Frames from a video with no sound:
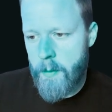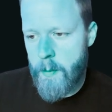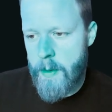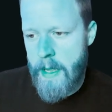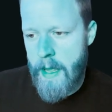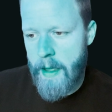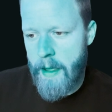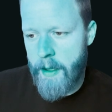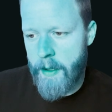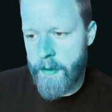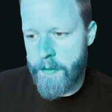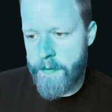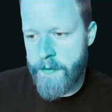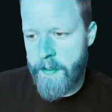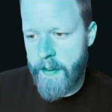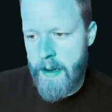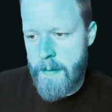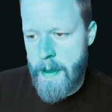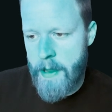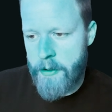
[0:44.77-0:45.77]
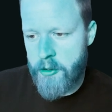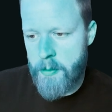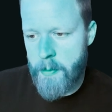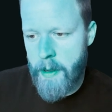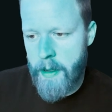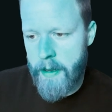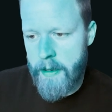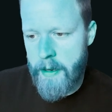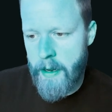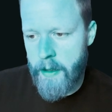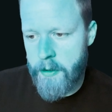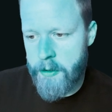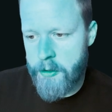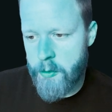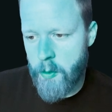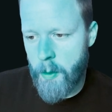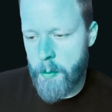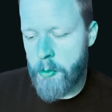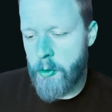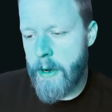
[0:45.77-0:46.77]
We have Fairy Mastermind and
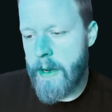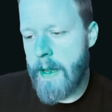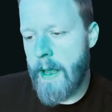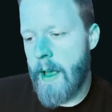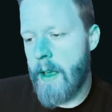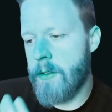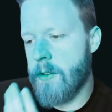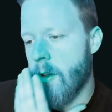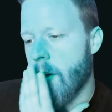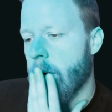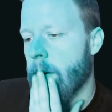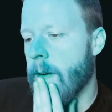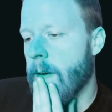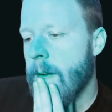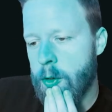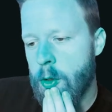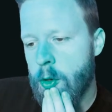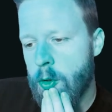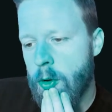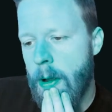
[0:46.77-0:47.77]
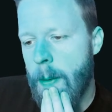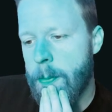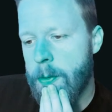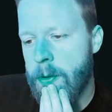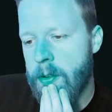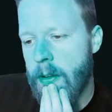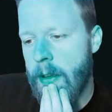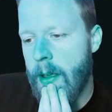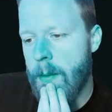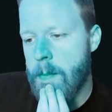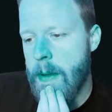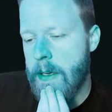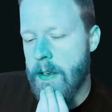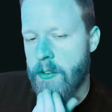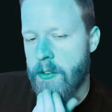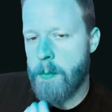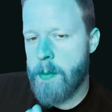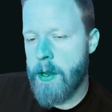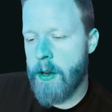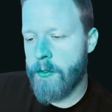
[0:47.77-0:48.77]
Storm Drake as our 2-drops, make
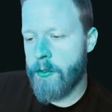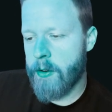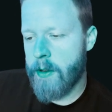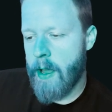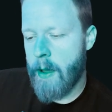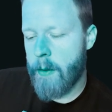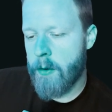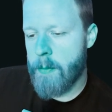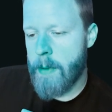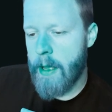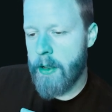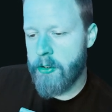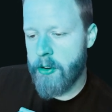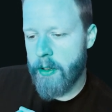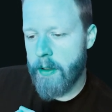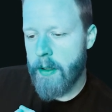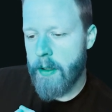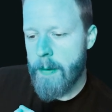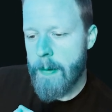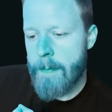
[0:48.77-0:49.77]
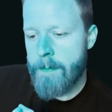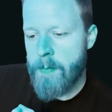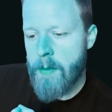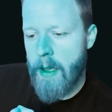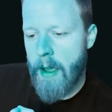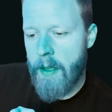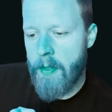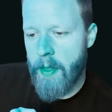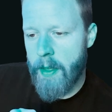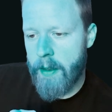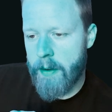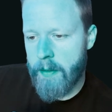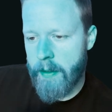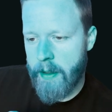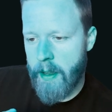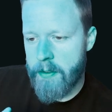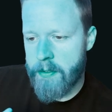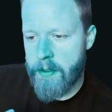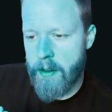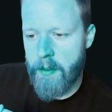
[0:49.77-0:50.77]
disappear for counter magic. And then, like
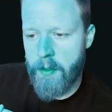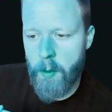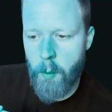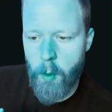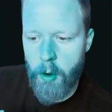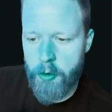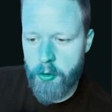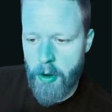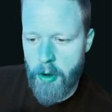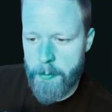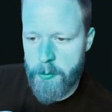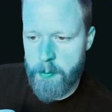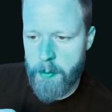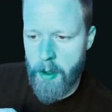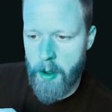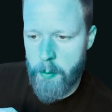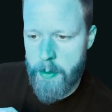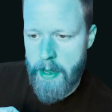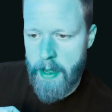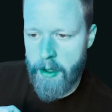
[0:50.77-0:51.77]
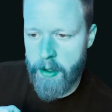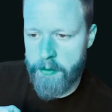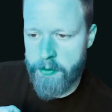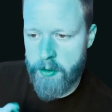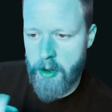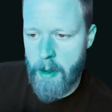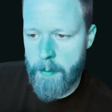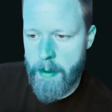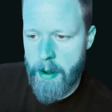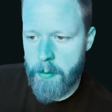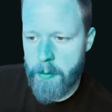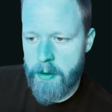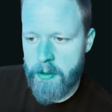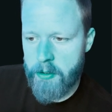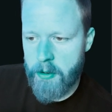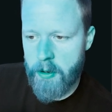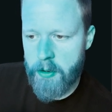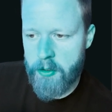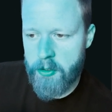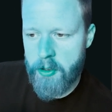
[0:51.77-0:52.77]
I said, in the 1-drop spot, we have Combat
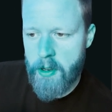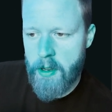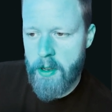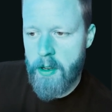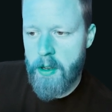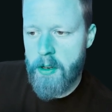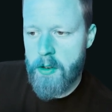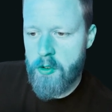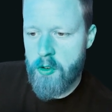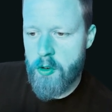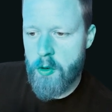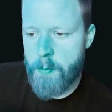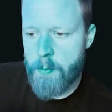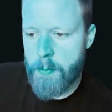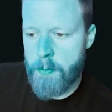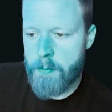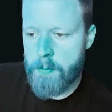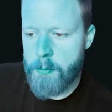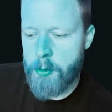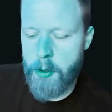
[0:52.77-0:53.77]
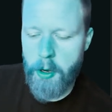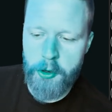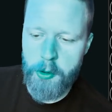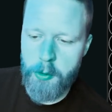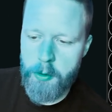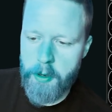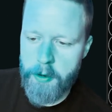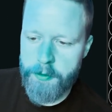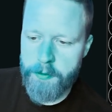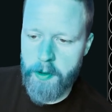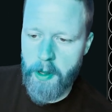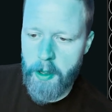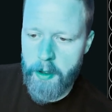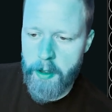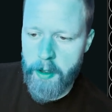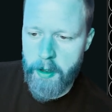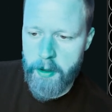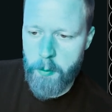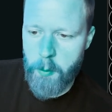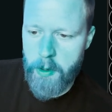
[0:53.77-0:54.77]
Research to put onto
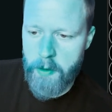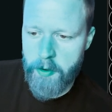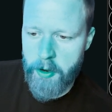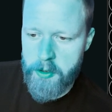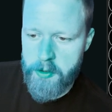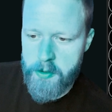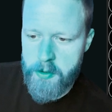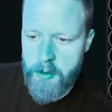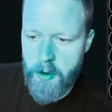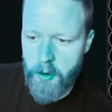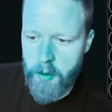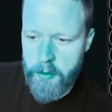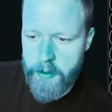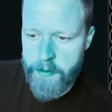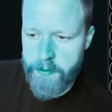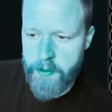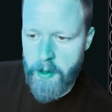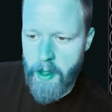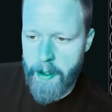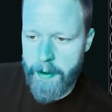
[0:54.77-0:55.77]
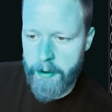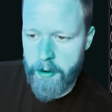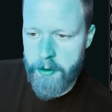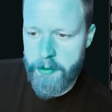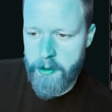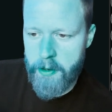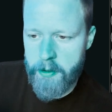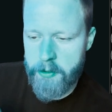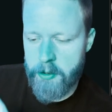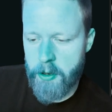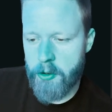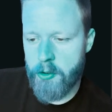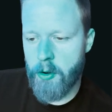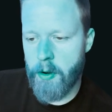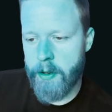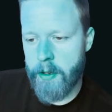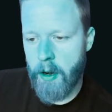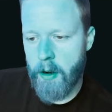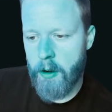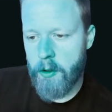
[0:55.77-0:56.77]
one of our early flyers and start
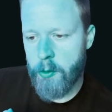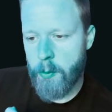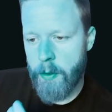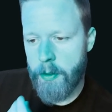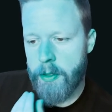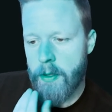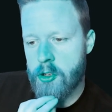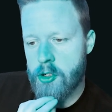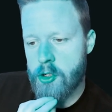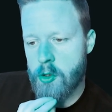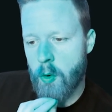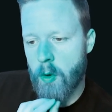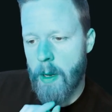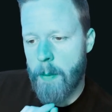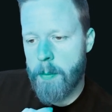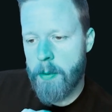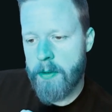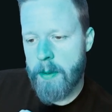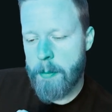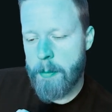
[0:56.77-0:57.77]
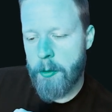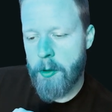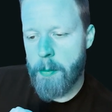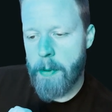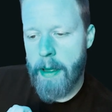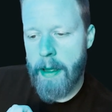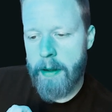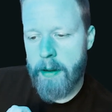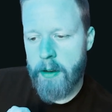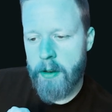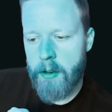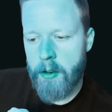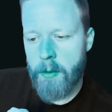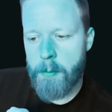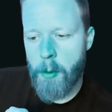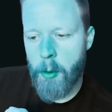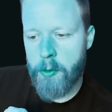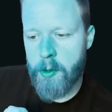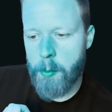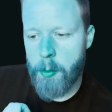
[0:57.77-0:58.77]
drawing cards with. Shore Up, Slip at the back,
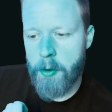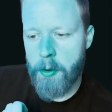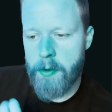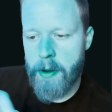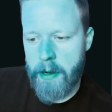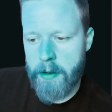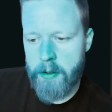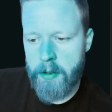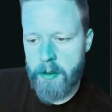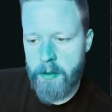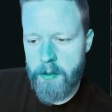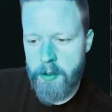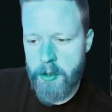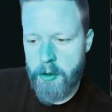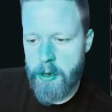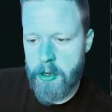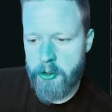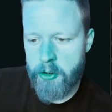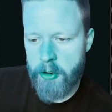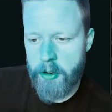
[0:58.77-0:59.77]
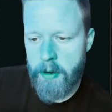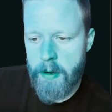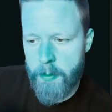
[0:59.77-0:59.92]
both to protect the creature.